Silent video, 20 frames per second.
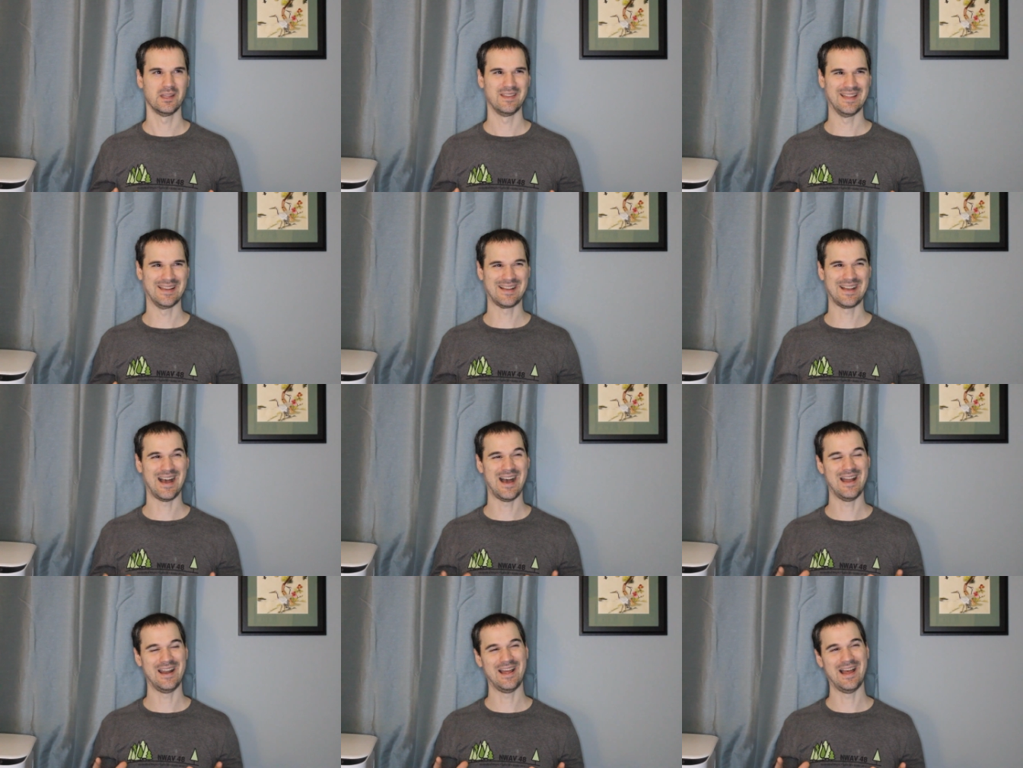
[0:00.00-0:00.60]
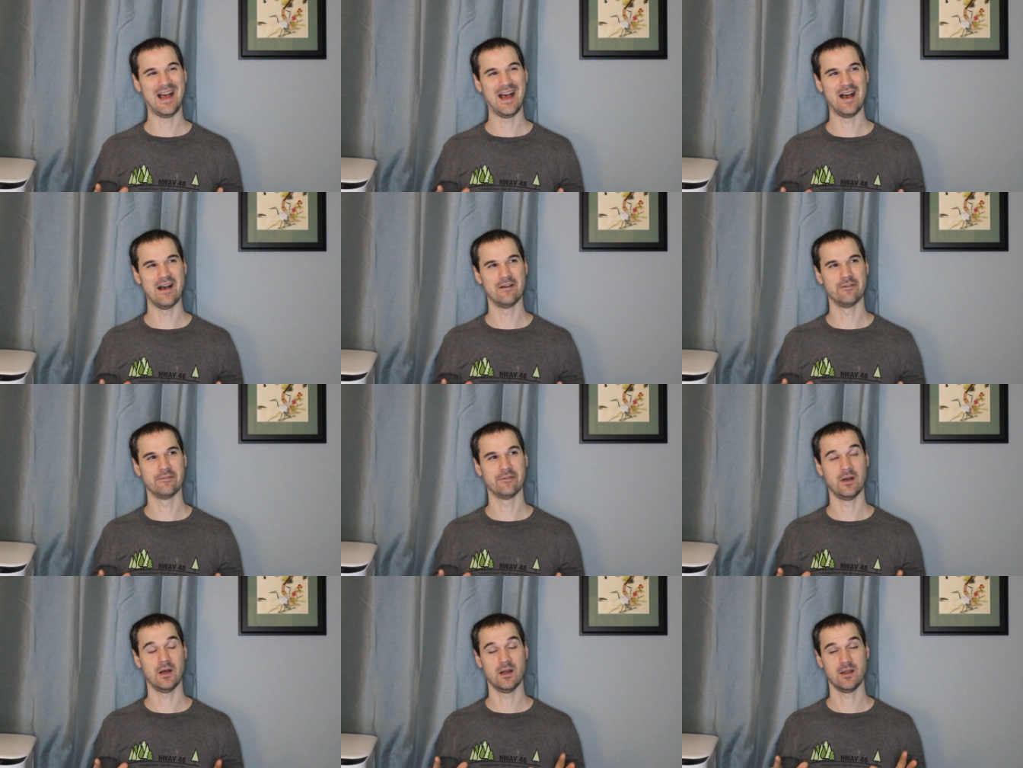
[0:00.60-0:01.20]
that kind of
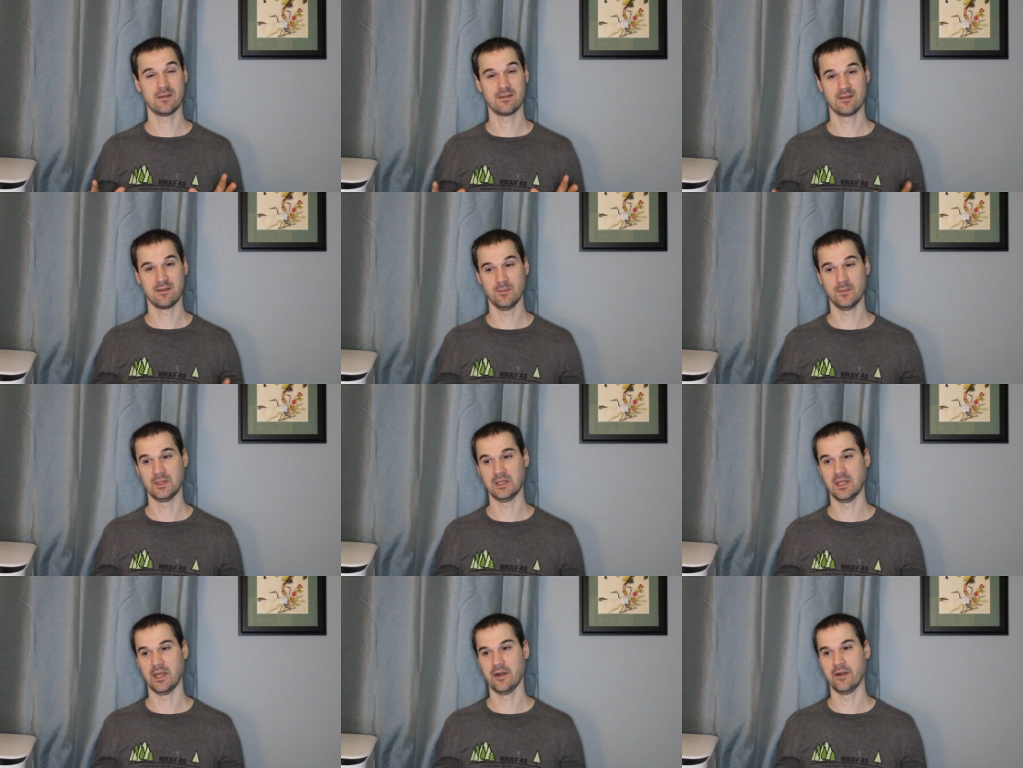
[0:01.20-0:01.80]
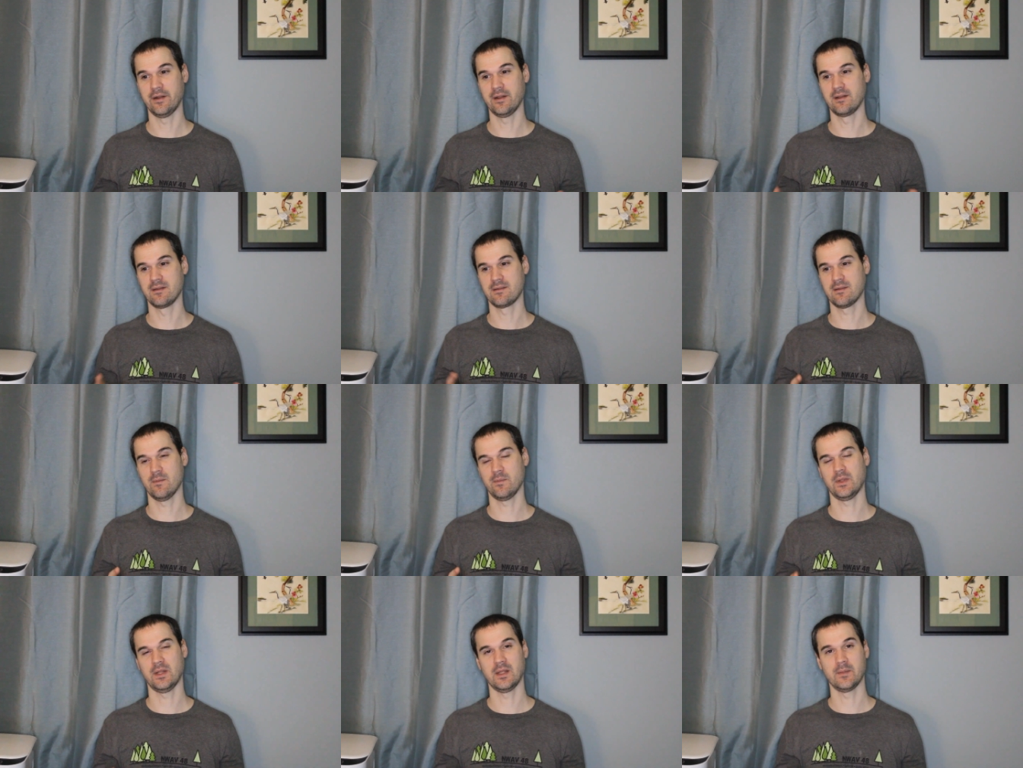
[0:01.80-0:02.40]
have a similarity to
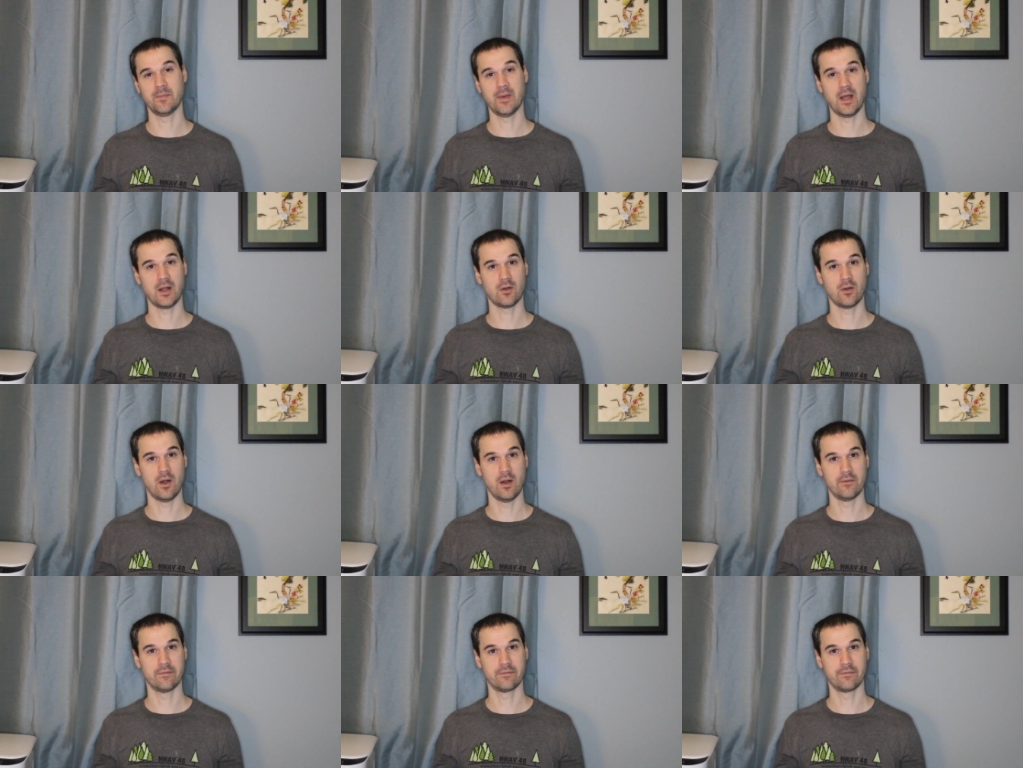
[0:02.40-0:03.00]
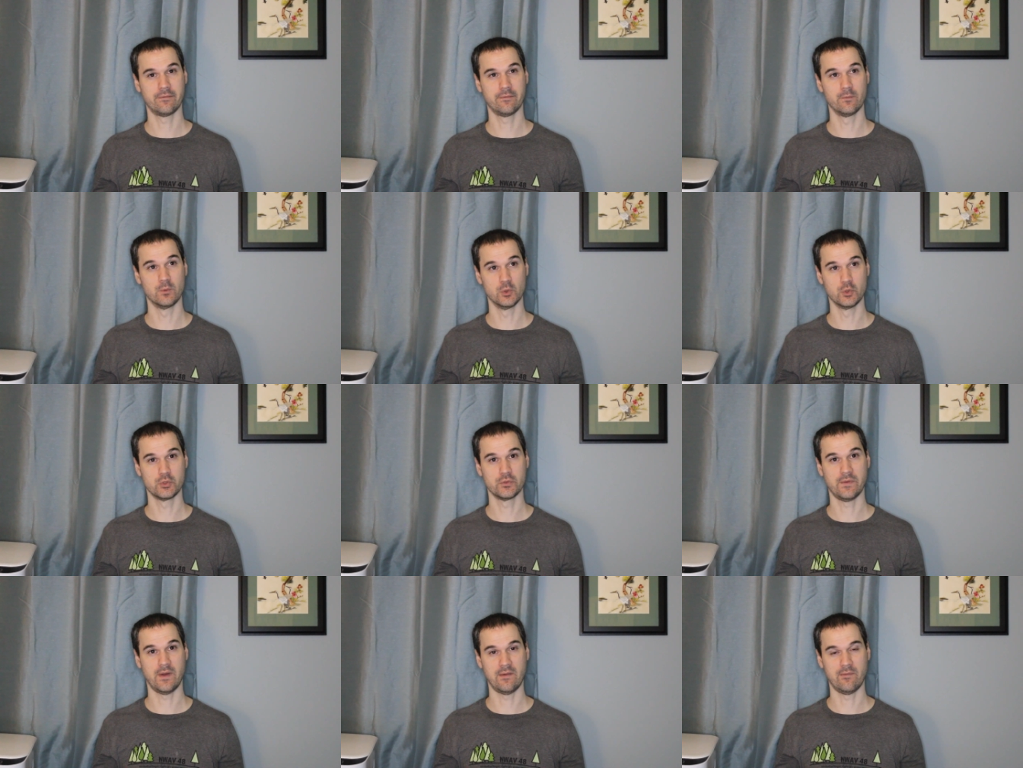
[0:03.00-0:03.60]
something like Baccarat
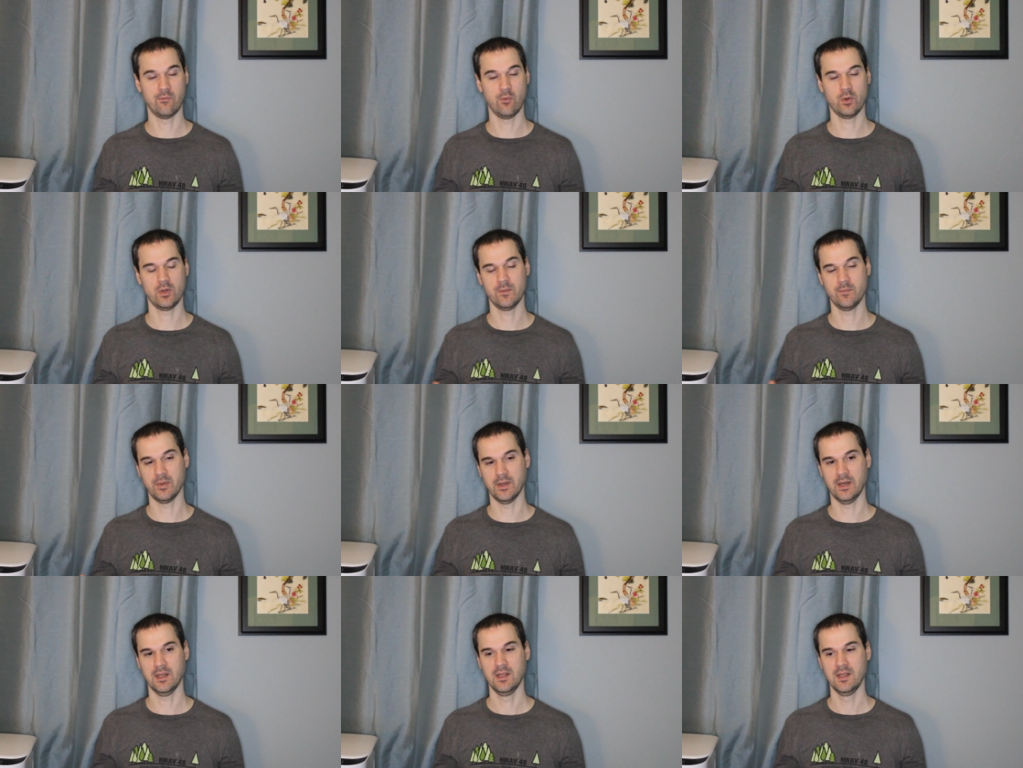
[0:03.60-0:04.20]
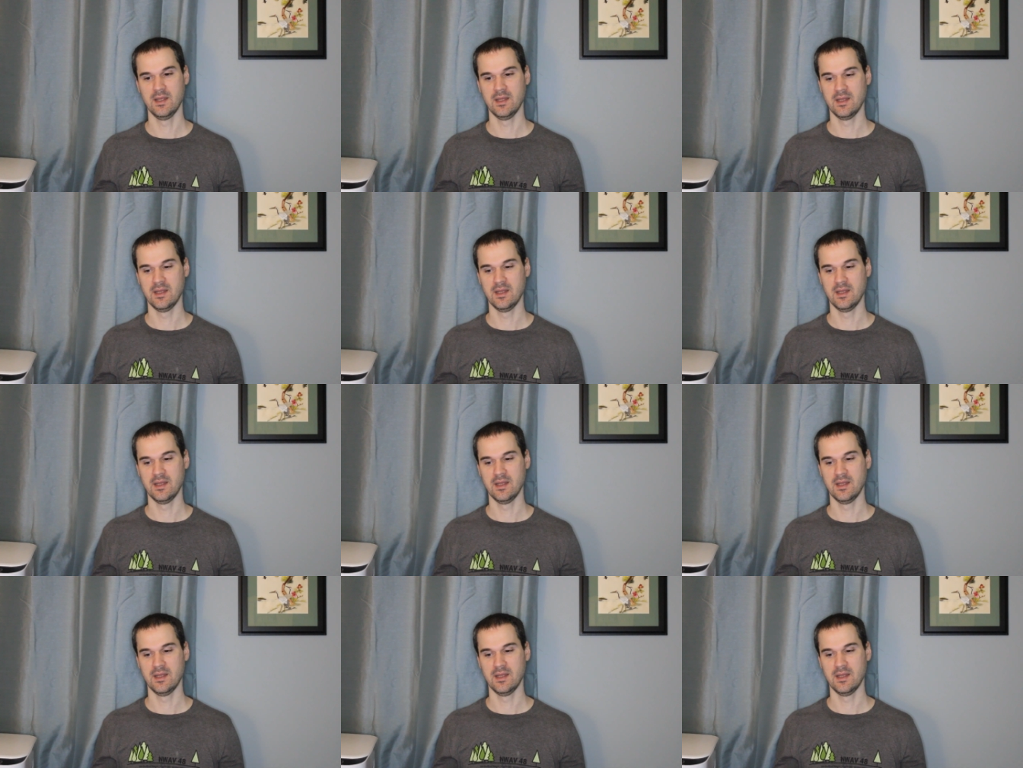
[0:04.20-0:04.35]
Rouge 540, but